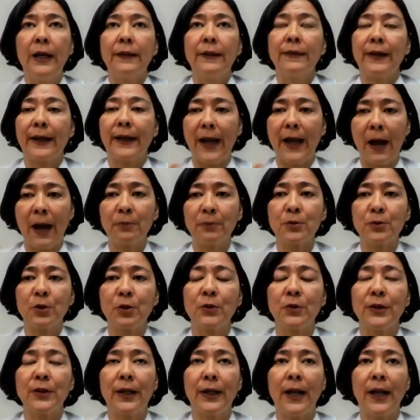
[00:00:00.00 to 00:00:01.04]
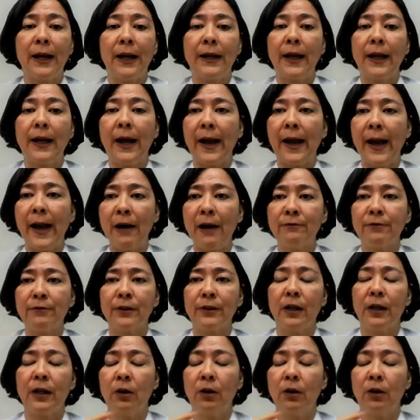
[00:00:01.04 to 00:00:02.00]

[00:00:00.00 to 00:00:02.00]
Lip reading: the capsules, and I have on